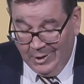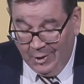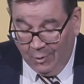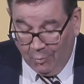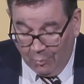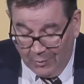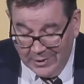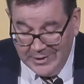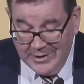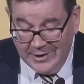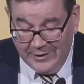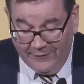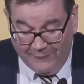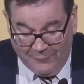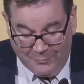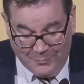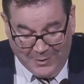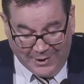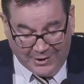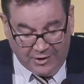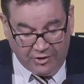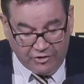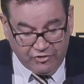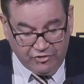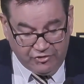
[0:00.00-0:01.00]
We have
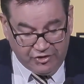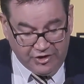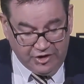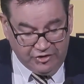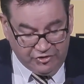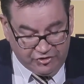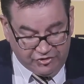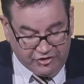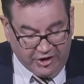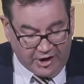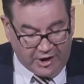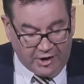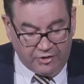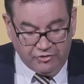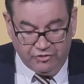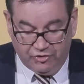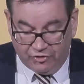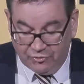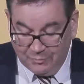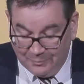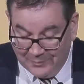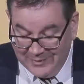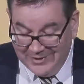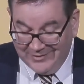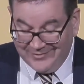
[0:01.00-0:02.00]
managed these
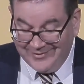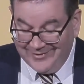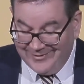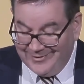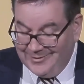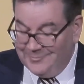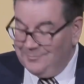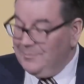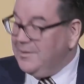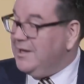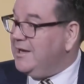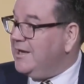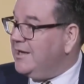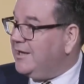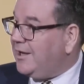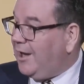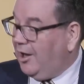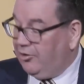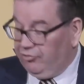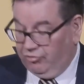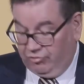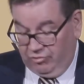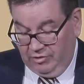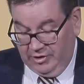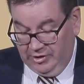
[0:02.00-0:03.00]
challenges better than many
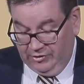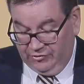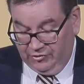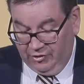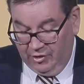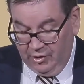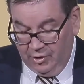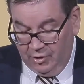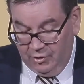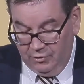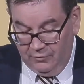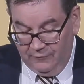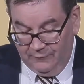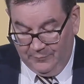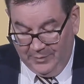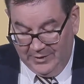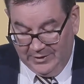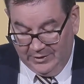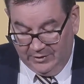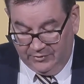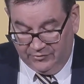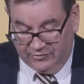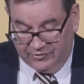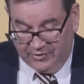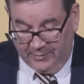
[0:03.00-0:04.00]
countries who have
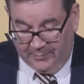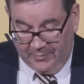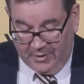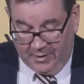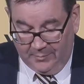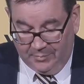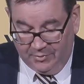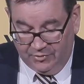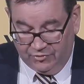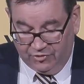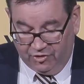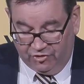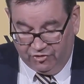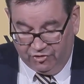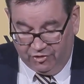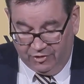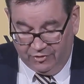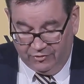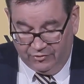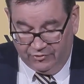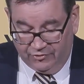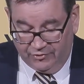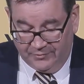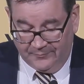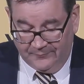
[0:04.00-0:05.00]
been in similar
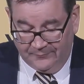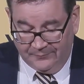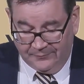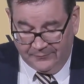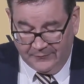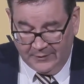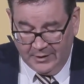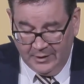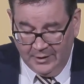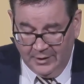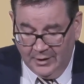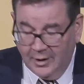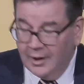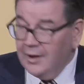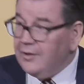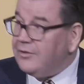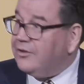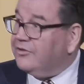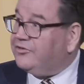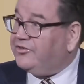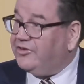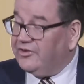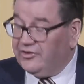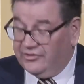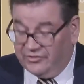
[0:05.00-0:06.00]
positions.
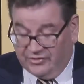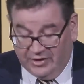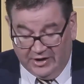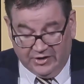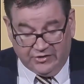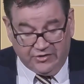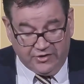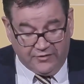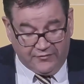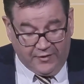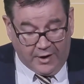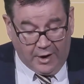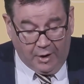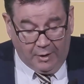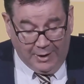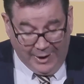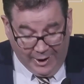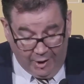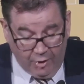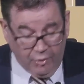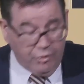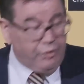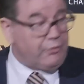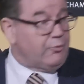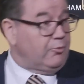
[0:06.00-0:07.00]
The success of our
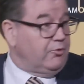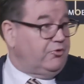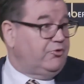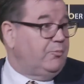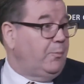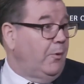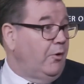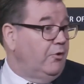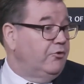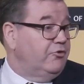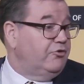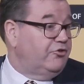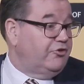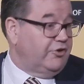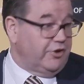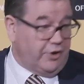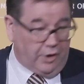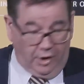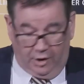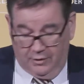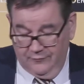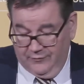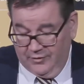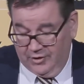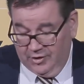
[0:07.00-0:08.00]
health response to
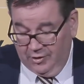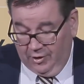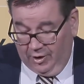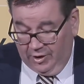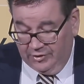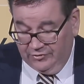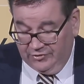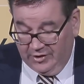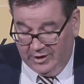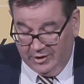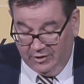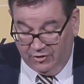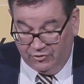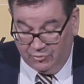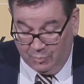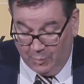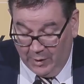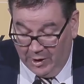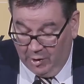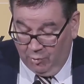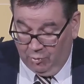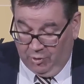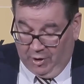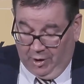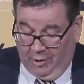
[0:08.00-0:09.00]
COVID-19 is
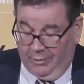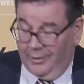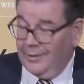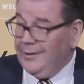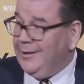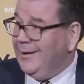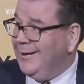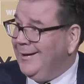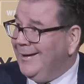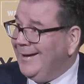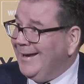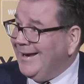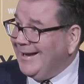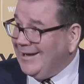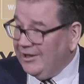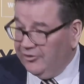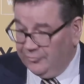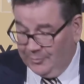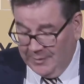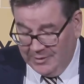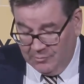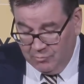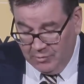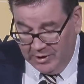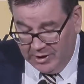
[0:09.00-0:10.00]
well known and has
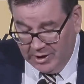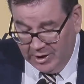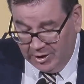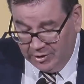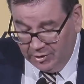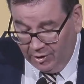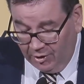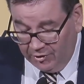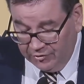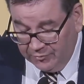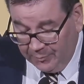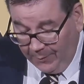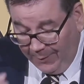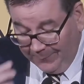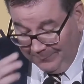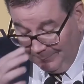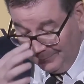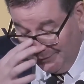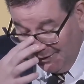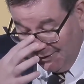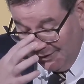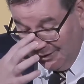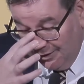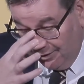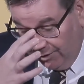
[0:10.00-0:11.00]
been recognised by
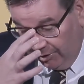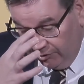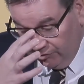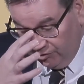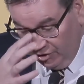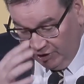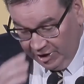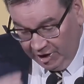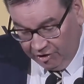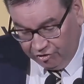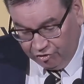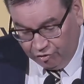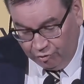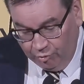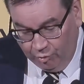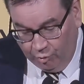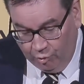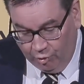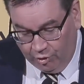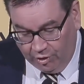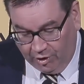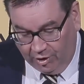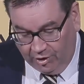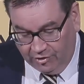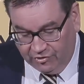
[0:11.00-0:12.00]
many international
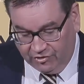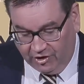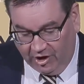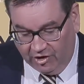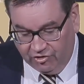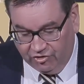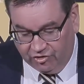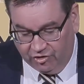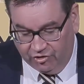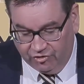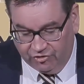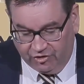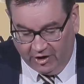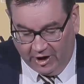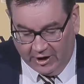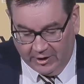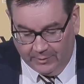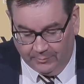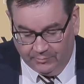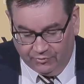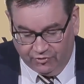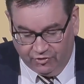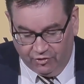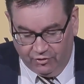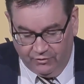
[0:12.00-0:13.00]
organisations and
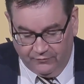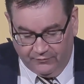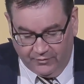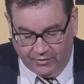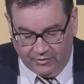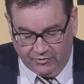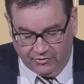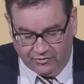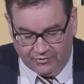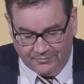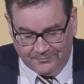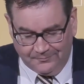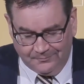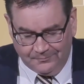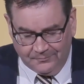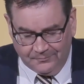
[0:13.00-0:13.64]
observers.